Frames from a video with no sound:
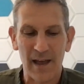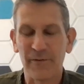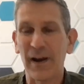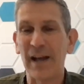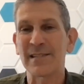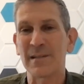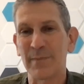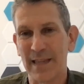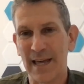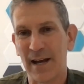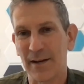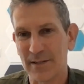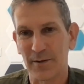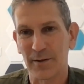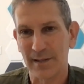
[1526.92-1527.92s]
I forgot something in the
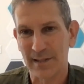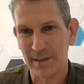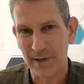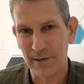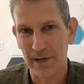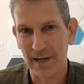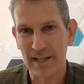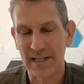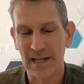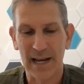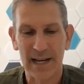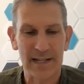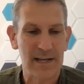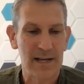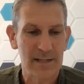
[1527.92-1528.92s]
house, girls. Let me run
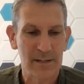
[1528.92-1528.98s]
inside.